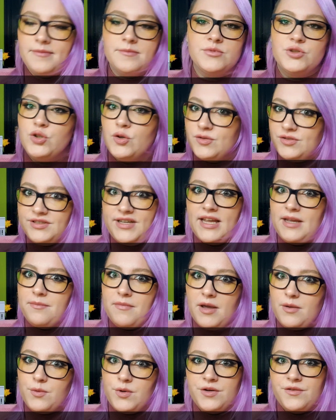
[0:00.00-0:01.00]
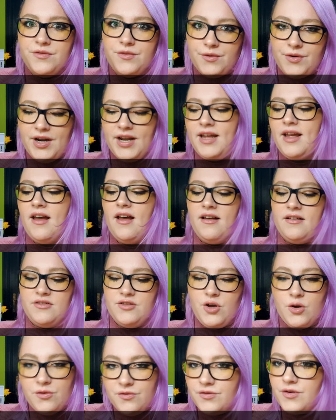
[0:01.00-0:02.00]
Don't take my word for it.
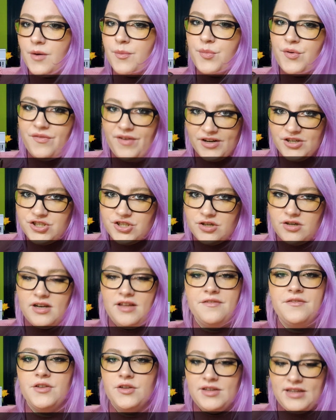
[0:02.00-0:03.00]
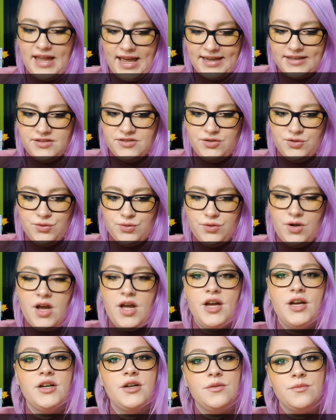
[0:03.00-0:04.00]
Go for a professional if you'd like to
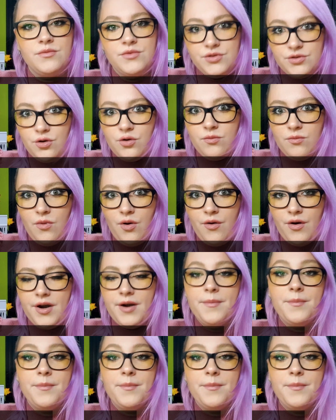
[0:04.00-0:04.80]
know more.